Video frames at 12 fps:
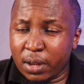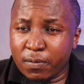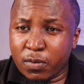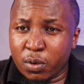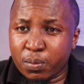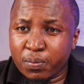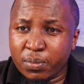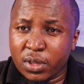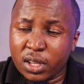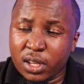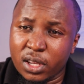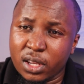form
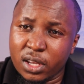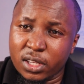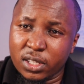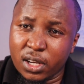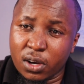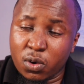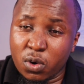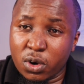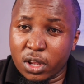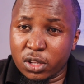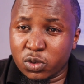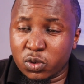is in
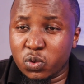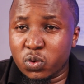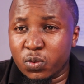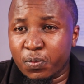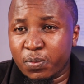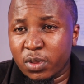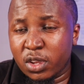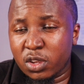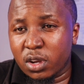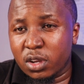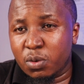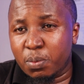accordance to
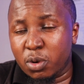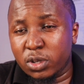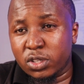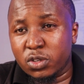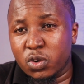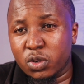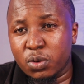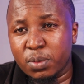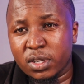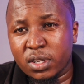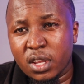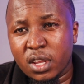your policy
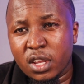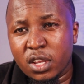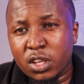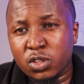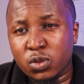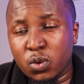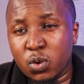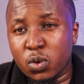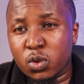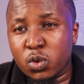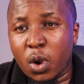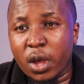document,
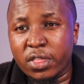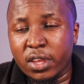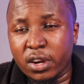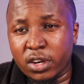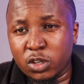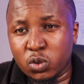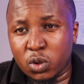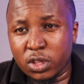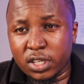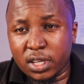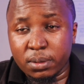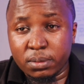so you are adhering to all
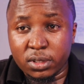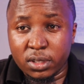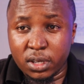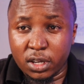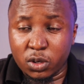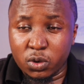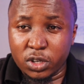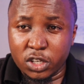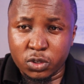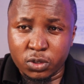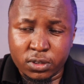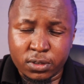the terms and
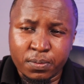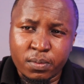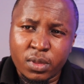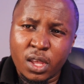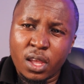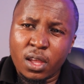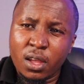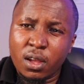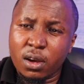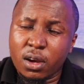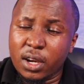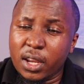conditions.
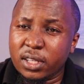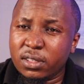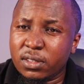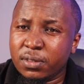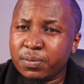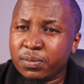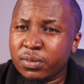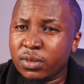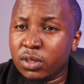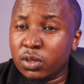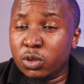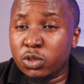Next,
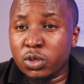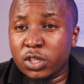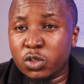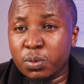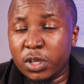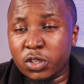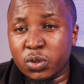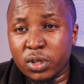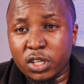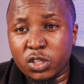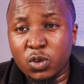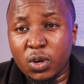you also need to make sure
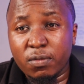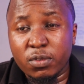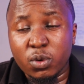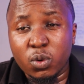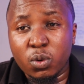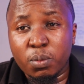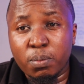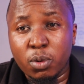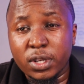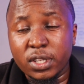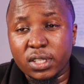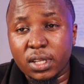that you have your
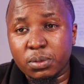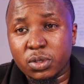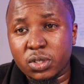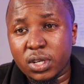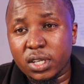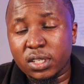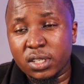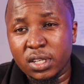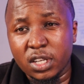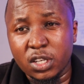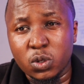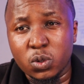police abstract
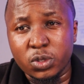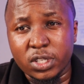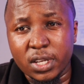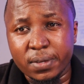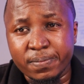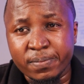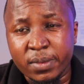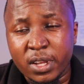in good time.